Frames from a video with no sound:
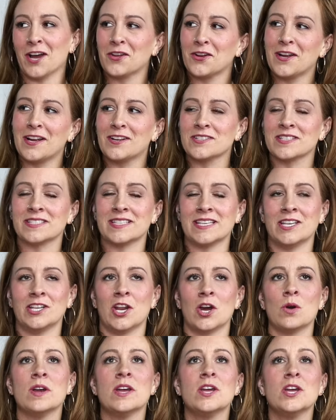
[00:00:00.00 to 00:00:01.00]
other ears, you
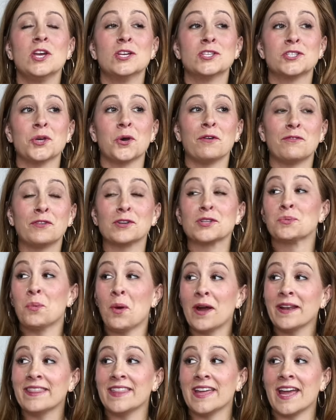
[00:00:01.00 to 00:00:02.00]
know. So if there's
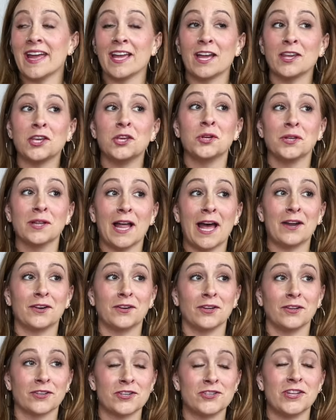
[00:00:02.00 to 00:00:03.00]
one thing,
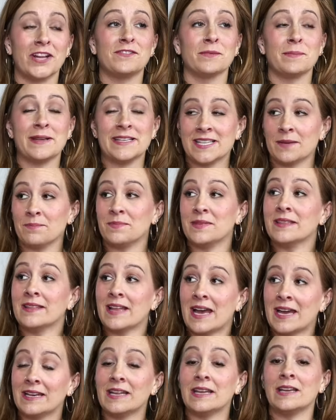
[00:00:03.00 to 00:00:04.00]
unilateral could definitely be something
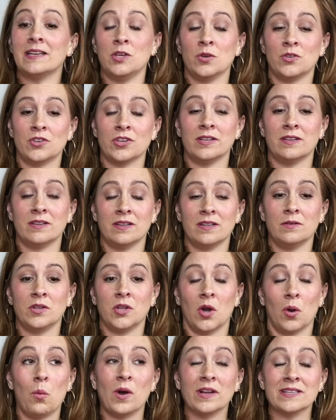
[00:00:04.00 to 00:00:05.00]
yeah. that you could, you
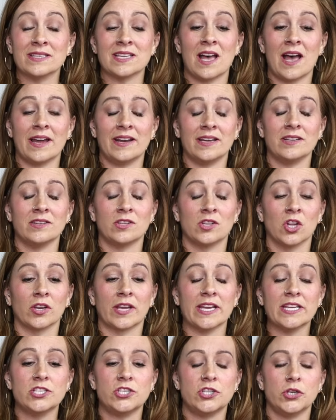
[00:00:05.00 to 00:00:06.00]
know, one-sided look
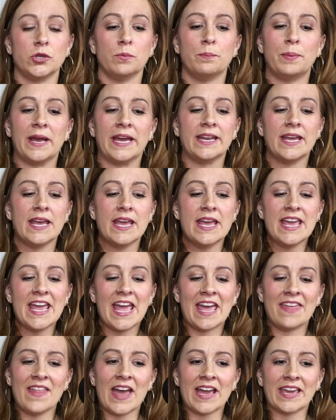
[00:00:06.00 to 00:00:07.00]
into. But
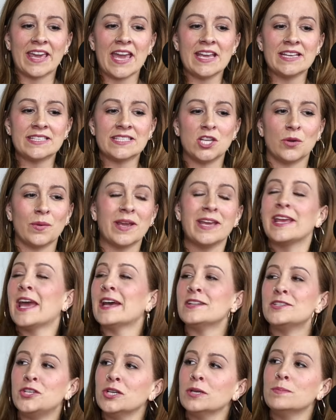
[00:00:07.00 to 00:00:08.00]
in that case, you know, he
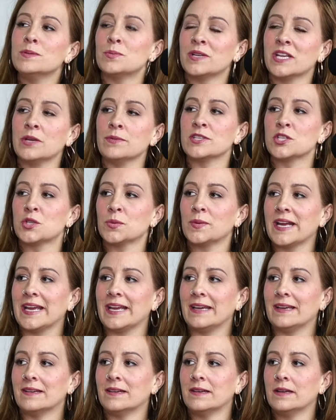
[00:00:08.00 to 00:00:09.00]
had tubes totally. when he was
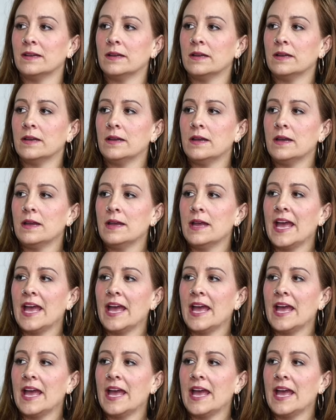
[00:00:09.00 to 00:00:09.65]
three. Yeah. Yeah.